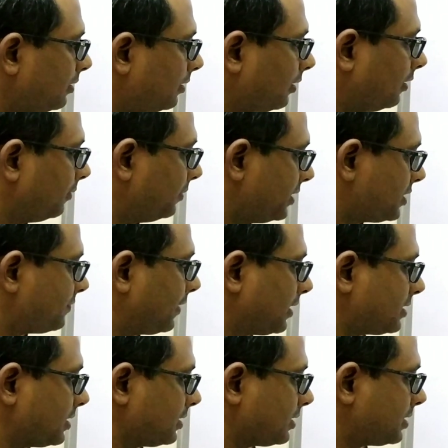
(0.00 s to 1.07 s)
of this
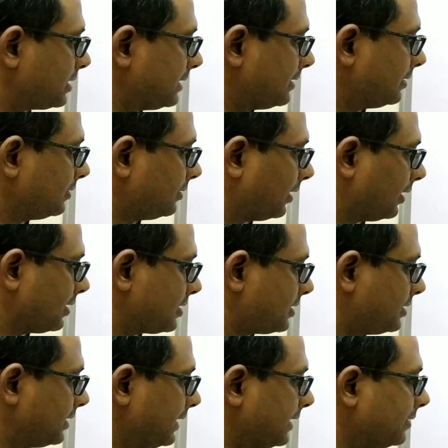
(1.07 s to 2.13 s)
functions, that is
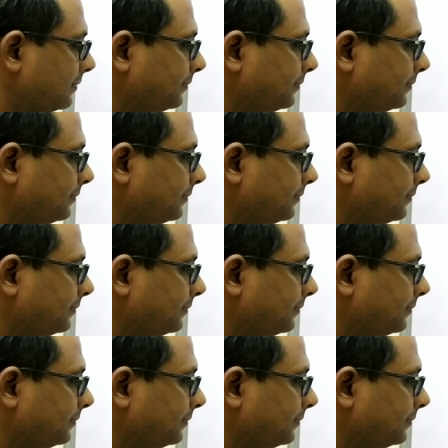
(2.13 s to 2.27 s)
t,